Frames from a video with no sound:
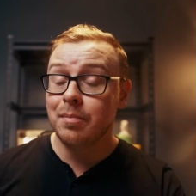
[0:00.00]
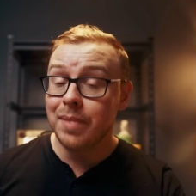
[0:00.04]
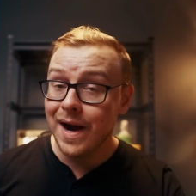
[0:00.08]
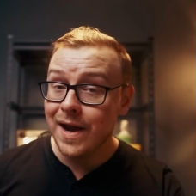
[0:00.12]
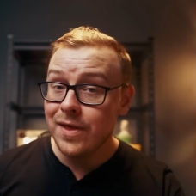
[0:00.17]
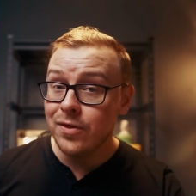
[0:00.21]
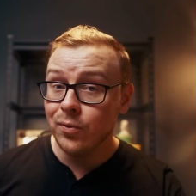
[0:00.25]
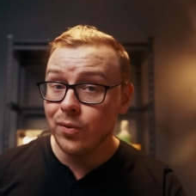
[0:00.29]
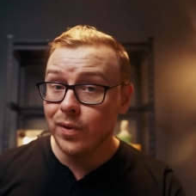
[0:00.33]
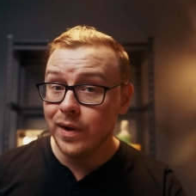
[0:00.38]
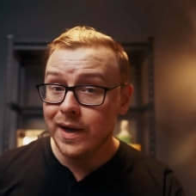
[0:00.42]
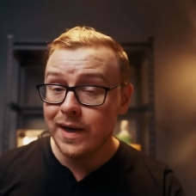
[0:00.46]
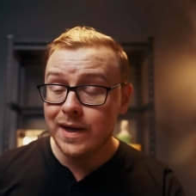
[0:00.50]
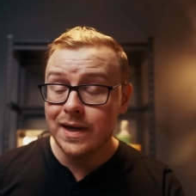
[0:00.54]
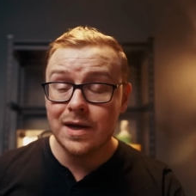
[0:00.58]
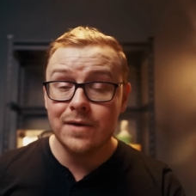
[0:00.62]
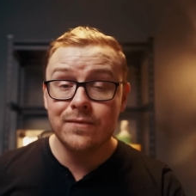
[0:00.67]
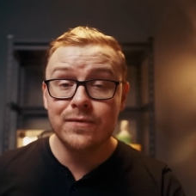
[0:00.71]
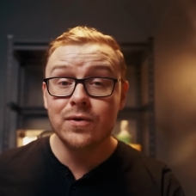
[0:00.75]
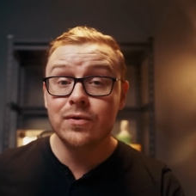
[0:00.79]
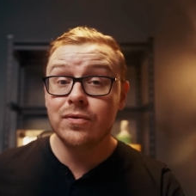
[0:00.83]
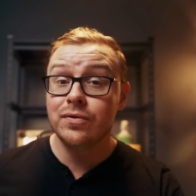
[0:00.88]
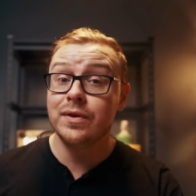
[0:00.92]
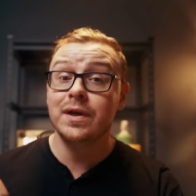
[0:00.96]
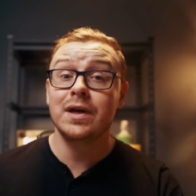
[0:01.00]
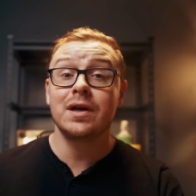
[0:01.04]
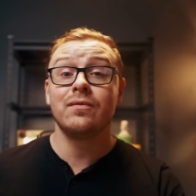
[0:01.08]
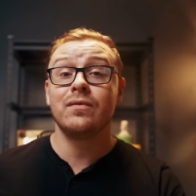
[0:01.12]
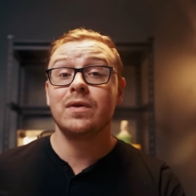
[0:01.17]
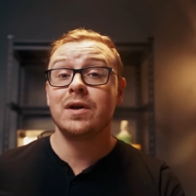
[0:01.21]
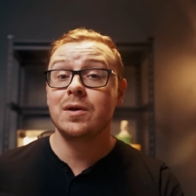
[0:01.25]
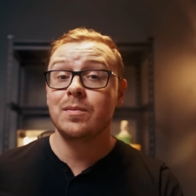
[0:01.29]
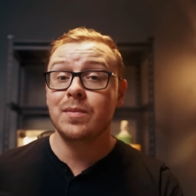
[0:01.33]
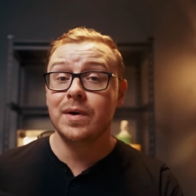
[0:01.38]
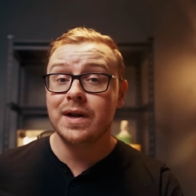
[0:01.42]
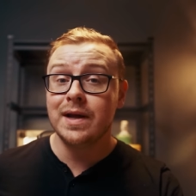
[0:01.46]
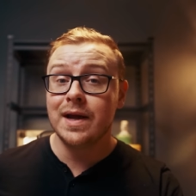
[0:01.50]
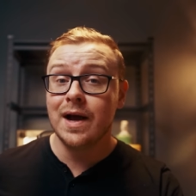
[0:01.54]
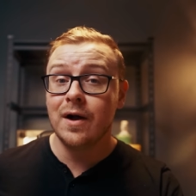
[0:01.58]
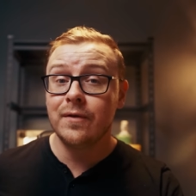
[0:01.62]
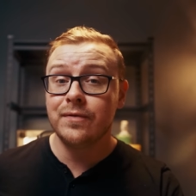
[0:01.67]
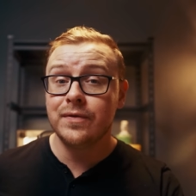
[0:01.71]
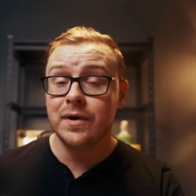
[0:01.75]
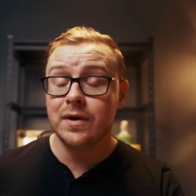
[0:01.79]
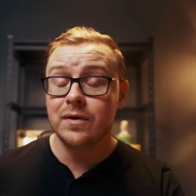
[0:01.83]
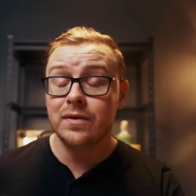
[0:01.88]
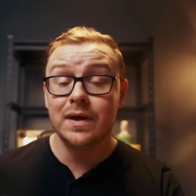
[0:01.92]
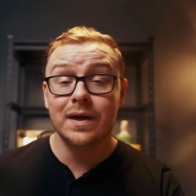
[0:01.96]
By the way, if you think of anybody
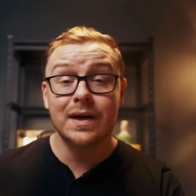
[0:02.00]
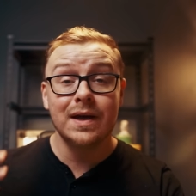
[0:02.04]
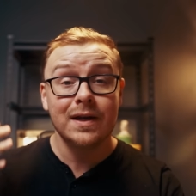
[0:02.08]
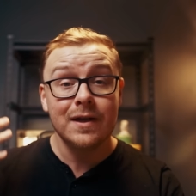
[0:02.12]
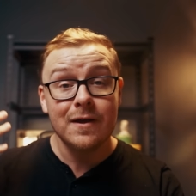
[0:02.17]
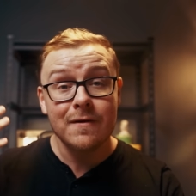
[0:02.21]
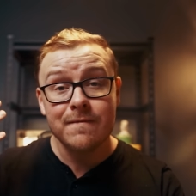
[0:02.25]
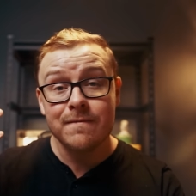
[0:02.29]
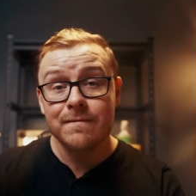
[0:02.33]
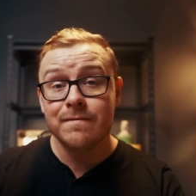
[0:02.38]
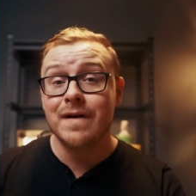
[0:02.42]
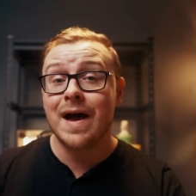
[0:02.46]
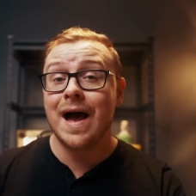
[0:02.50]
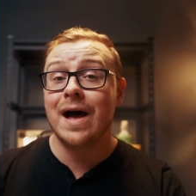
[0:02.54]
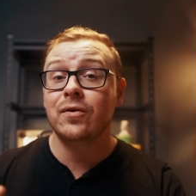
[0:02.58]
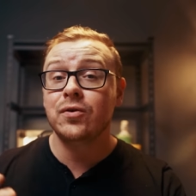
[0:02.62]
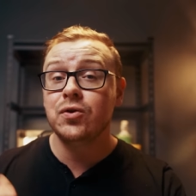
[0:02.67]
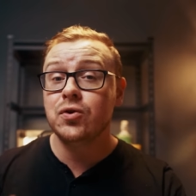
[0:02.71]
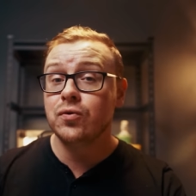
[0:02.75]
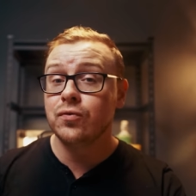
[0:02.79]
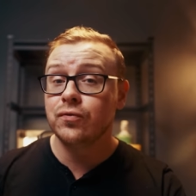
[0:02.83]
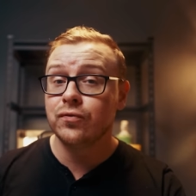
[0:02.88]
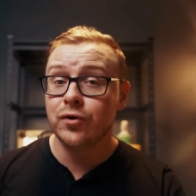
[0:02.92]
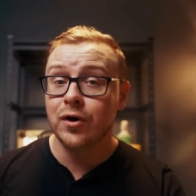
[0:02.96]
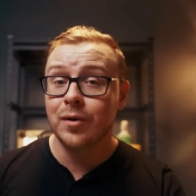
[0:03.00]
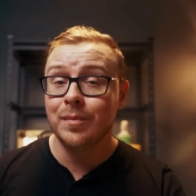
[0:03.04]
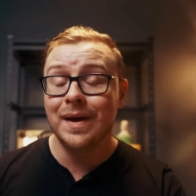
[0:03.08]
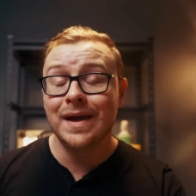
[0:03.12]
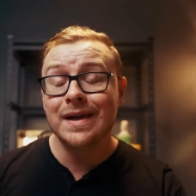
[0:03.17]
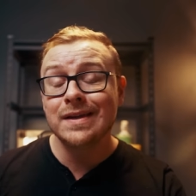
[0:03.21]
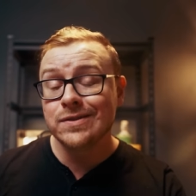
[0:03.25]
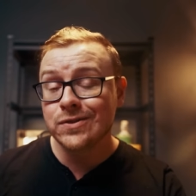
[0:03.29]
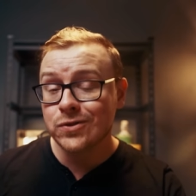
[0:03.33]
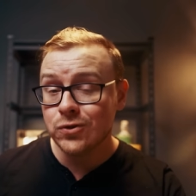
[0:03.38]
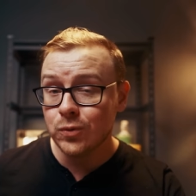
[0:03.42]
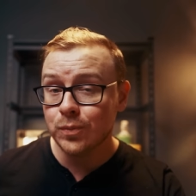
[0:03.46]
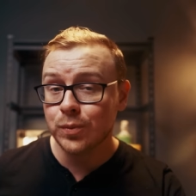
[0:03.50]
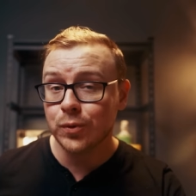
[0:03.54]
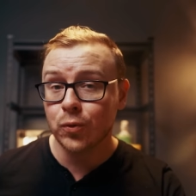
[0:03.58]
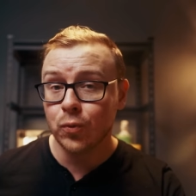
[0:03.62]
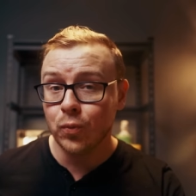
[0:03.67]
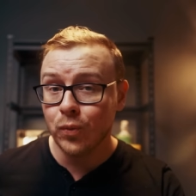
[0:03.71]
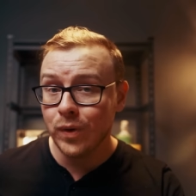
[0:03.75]
out there that could get value from a super